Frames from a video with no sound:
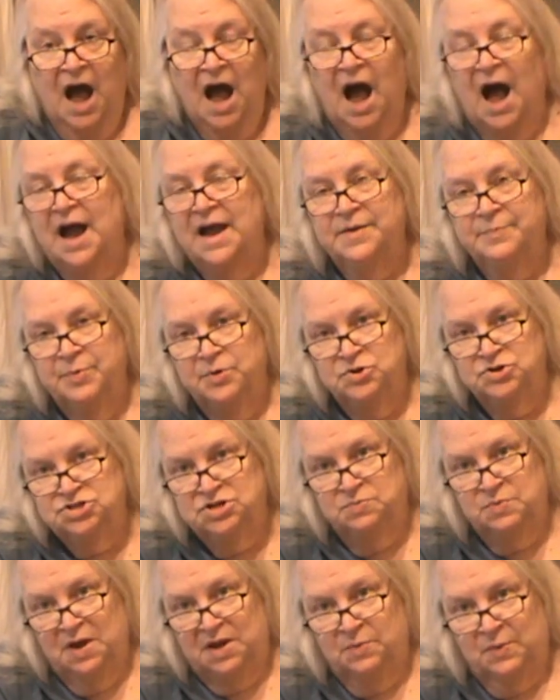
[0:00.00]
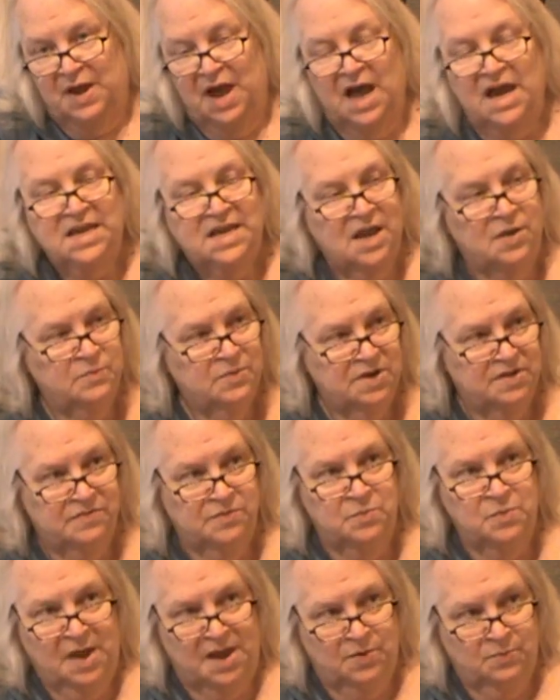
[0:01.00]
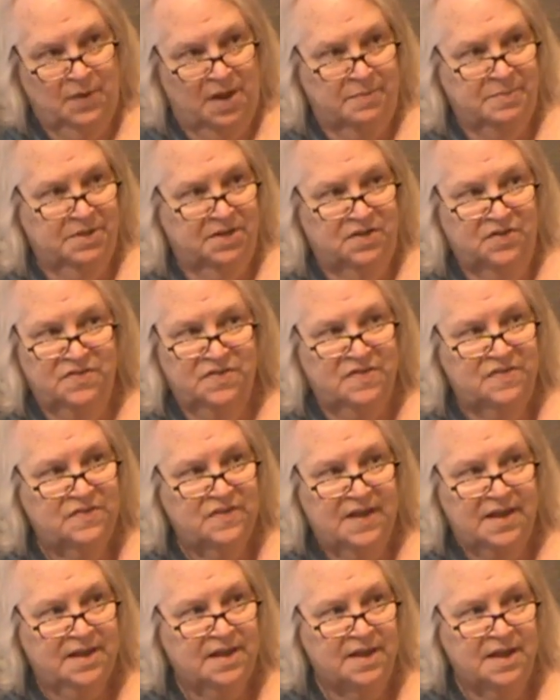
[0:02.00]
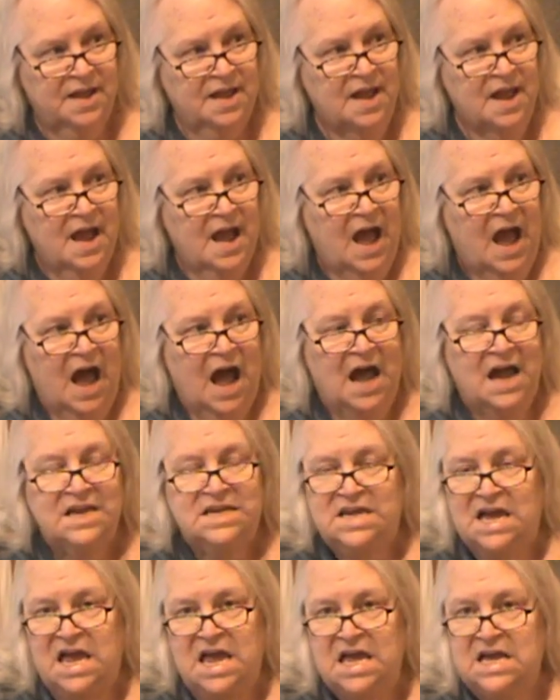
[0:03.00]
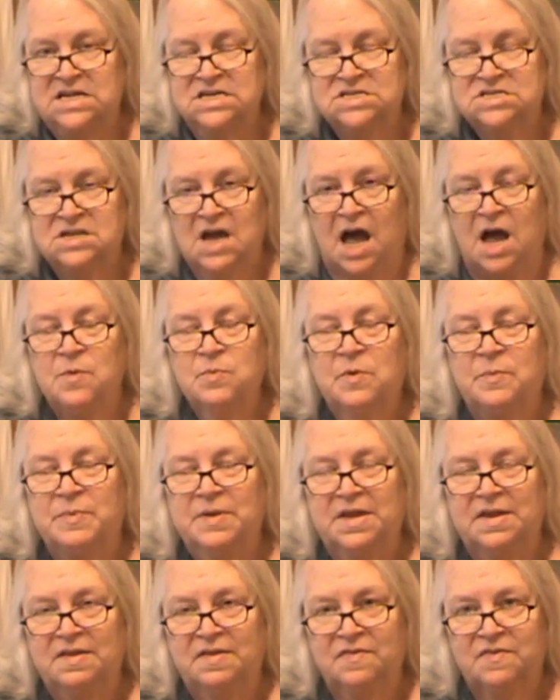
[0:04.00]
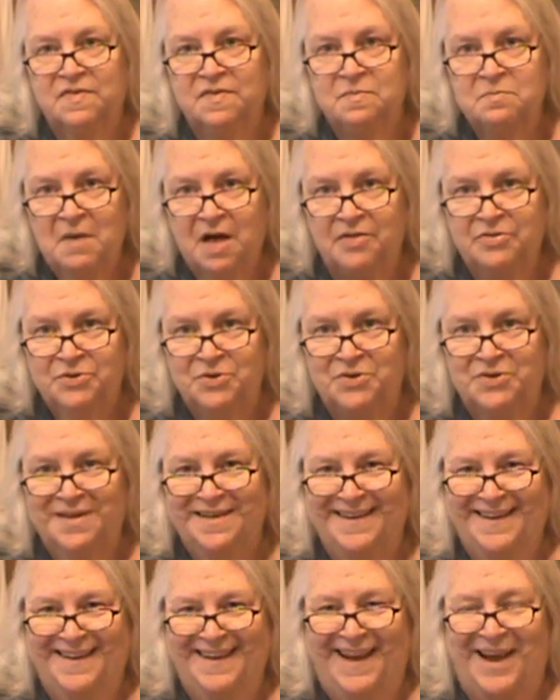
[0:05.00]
I purge it right away. I get rid of it right away because it's like I can't. I will be smothered.